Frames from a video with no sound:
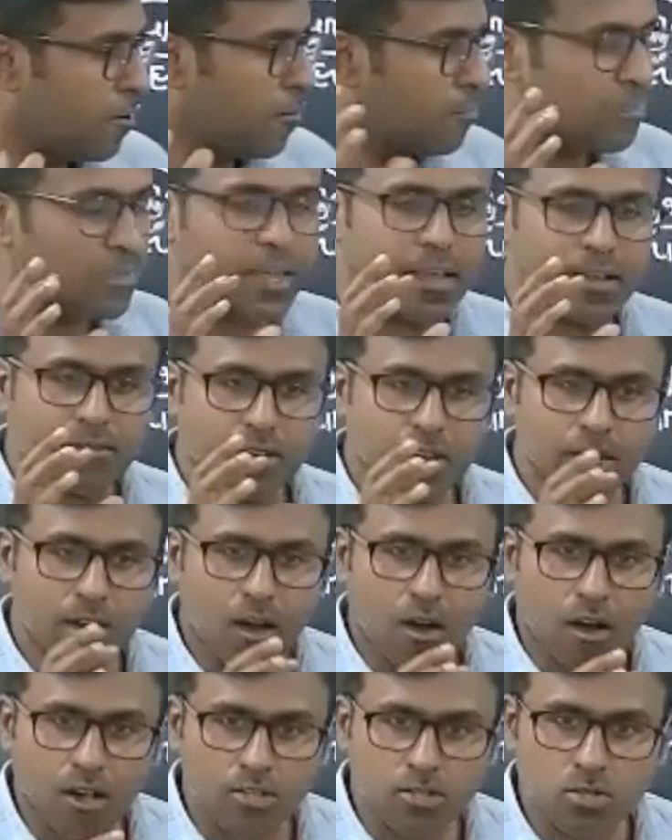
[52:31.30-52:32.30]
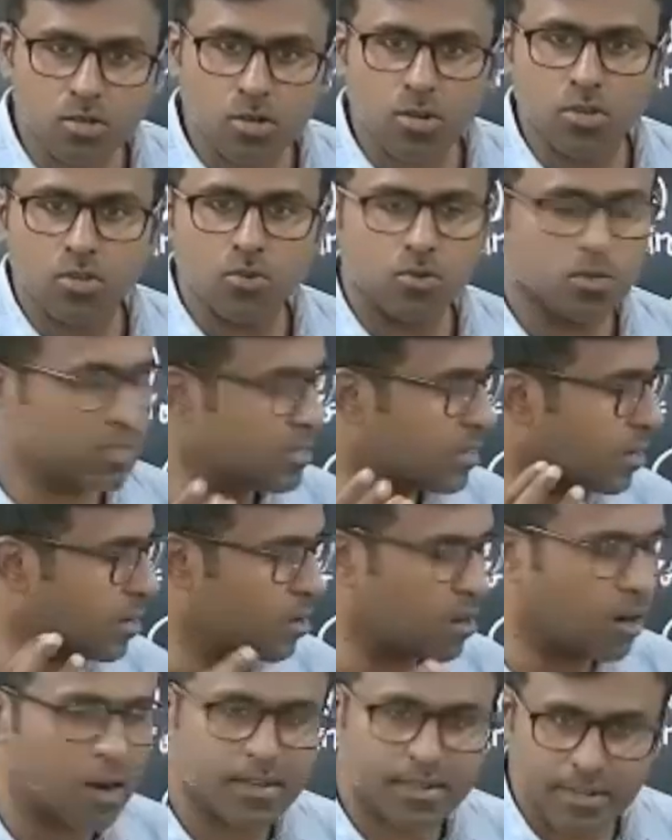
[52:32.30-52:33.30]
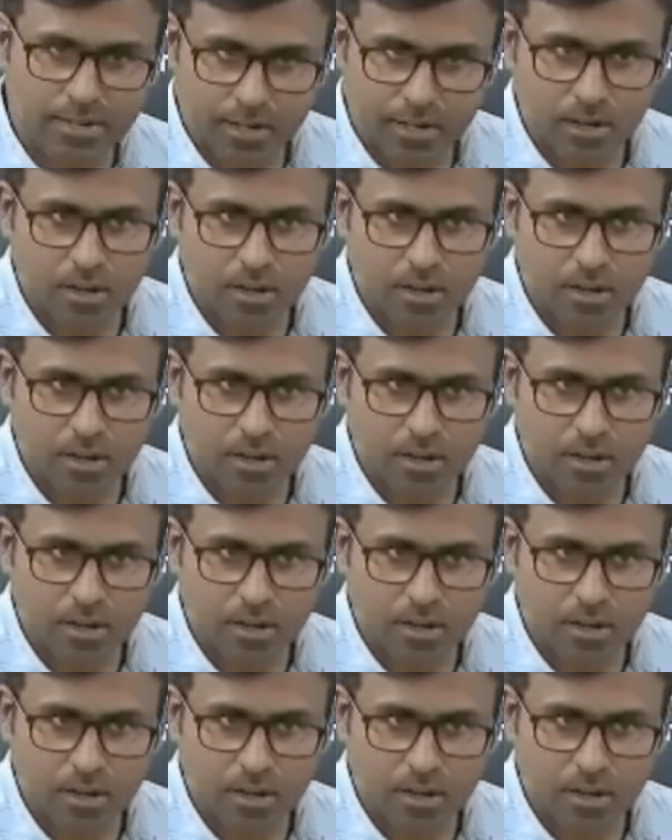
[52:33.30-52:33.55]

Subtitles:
they will also use on the cotton